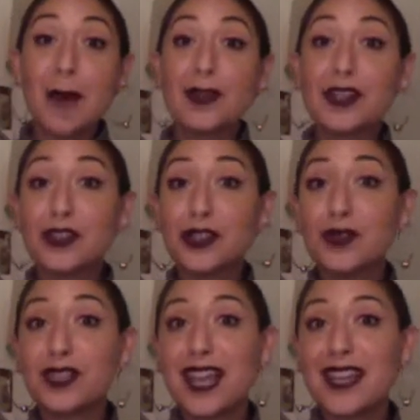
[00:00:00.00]
But you're
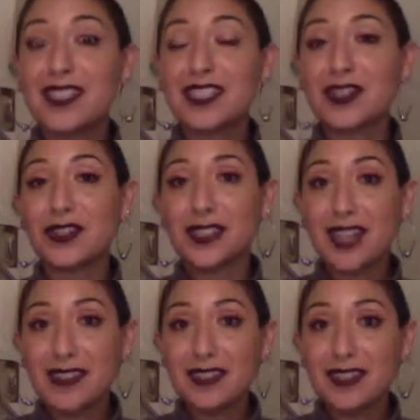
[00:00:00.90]
utilizing your
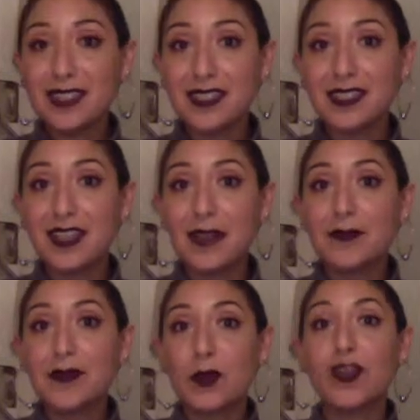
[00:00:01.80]
senses
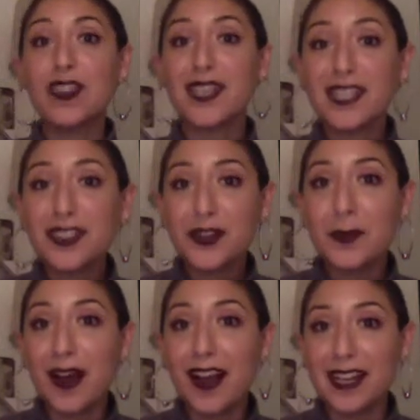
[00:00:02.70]
within your
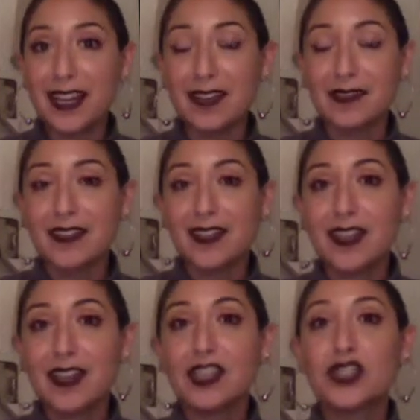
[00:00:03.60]
body
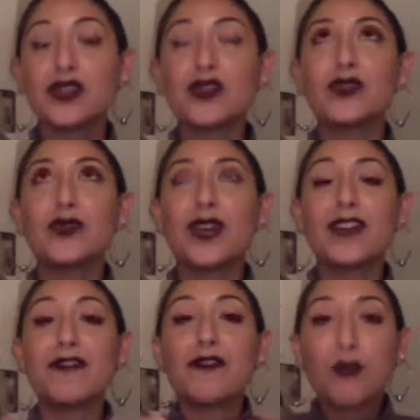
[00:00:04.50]
to
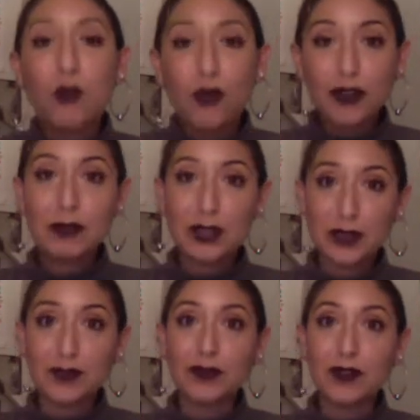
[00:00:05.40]
inform
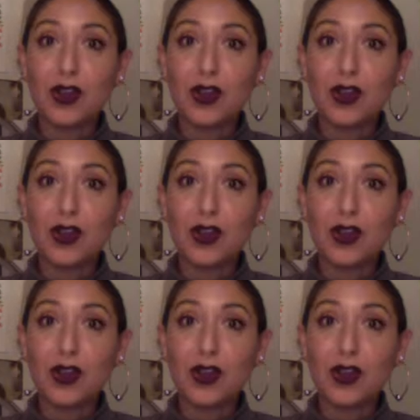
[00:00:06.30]
you